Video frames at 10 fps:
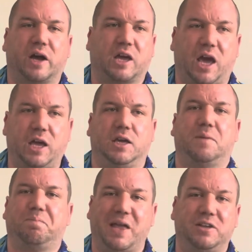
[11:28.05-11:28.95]
A
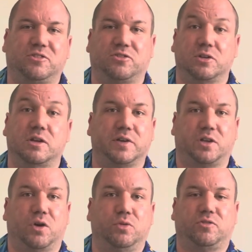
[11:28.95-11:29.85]
cake is sort of a
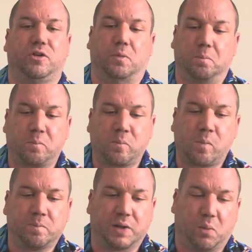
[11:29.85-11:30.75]
go-to.
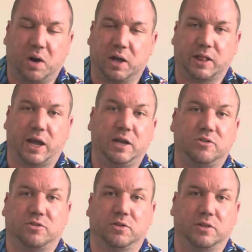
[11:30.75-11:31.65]
And what Elaine
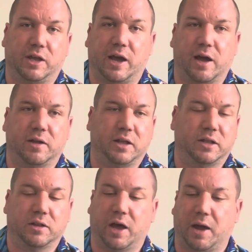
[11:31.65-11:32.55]
has done there
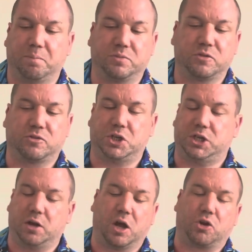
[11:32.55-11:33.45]
in such
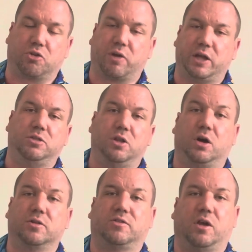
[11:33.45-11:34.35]
a great
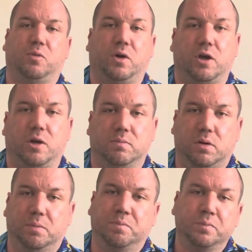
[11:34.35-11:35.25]
nod to what her
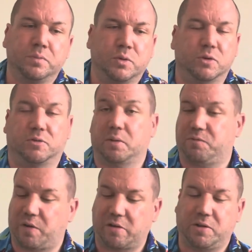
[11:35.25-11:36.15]
mum was
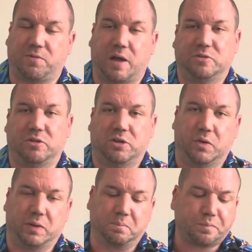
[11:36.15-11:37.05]
very famous in doing.